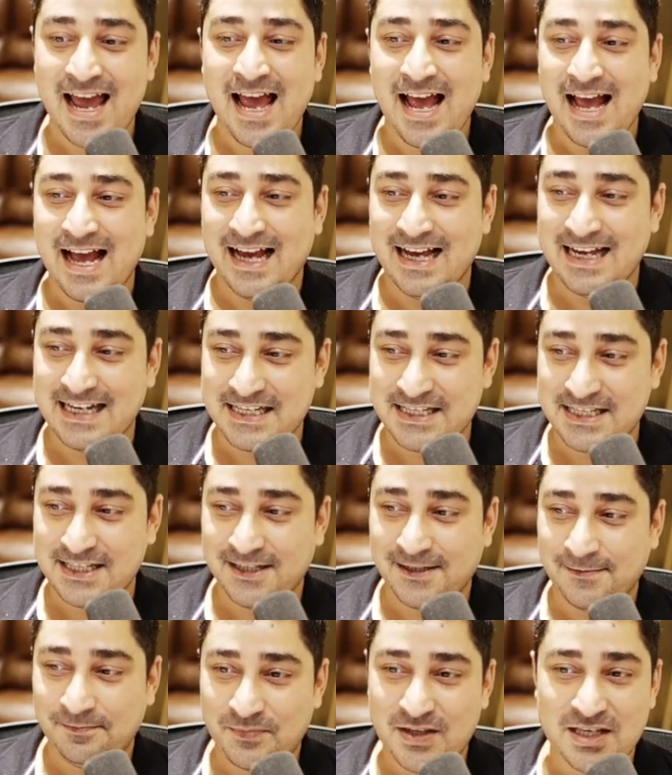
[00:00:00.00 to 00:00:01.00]
And uh,
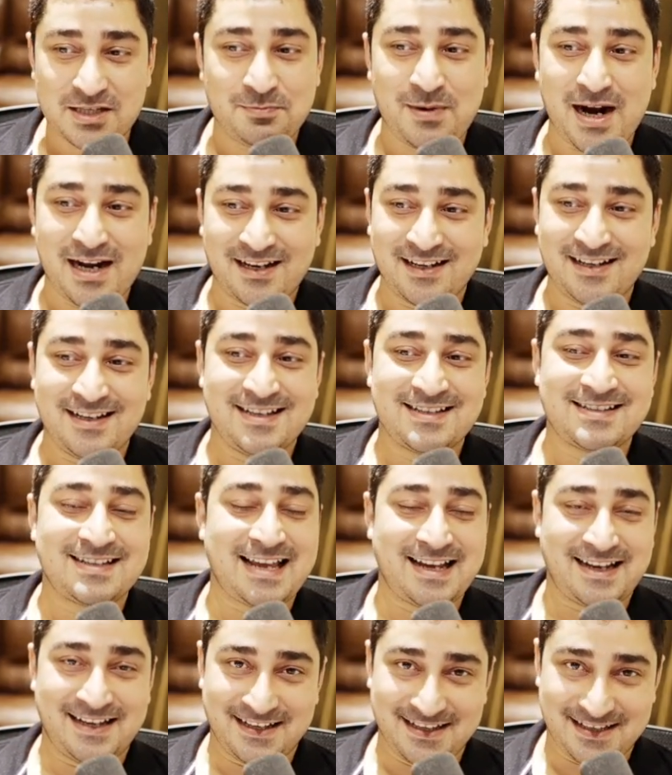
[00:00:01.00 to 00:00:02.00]
this pattern is
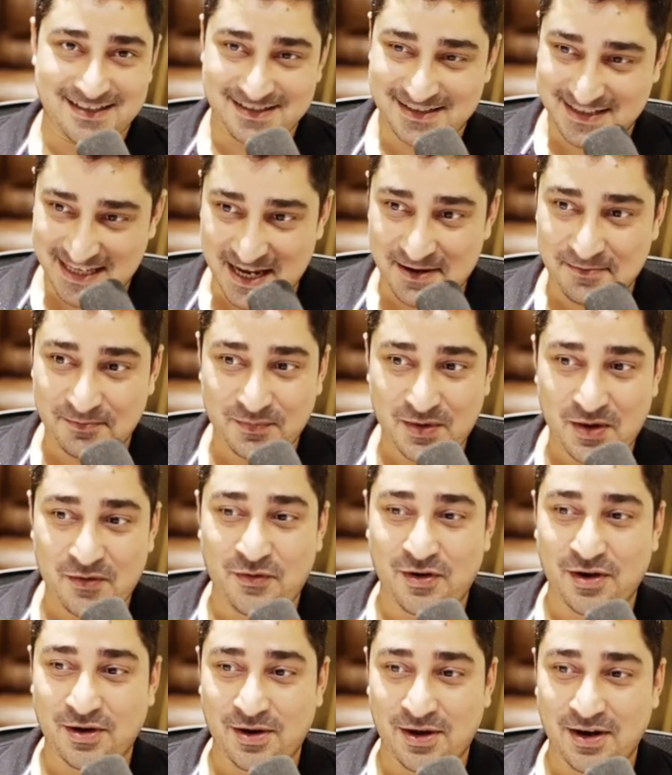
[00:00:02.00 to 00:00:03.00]
like uh, same
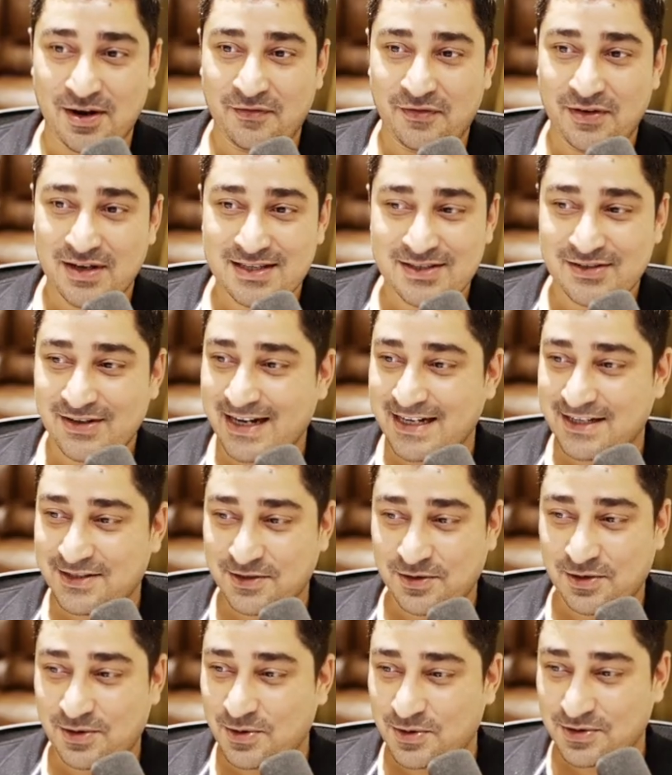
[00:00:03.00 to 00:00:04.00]
for all of us, right?
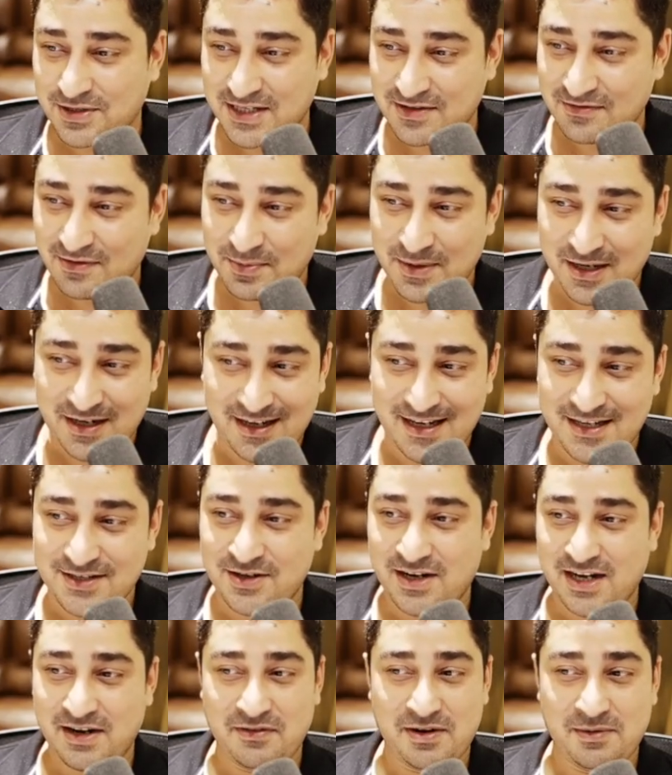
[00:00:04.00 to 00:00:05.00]
So courses will be released
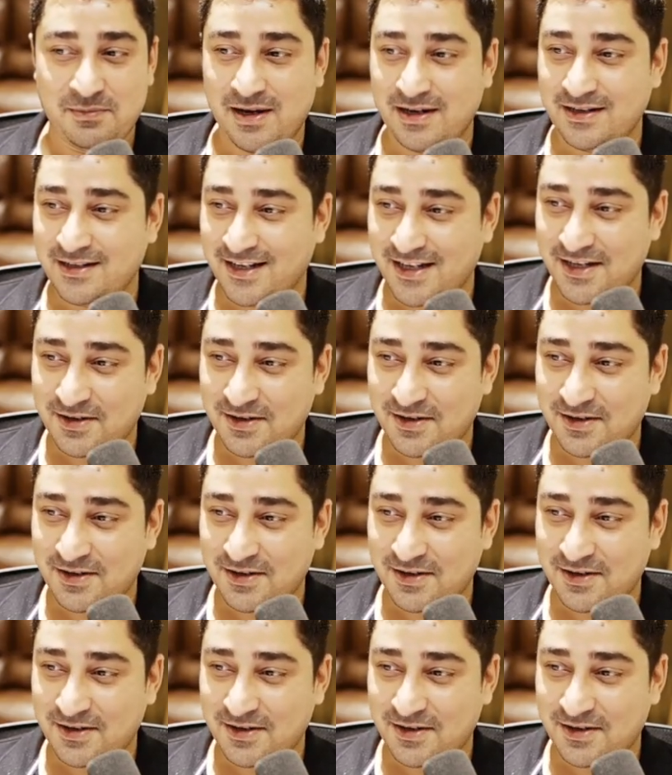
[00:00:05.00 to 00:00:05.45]
on every Monday.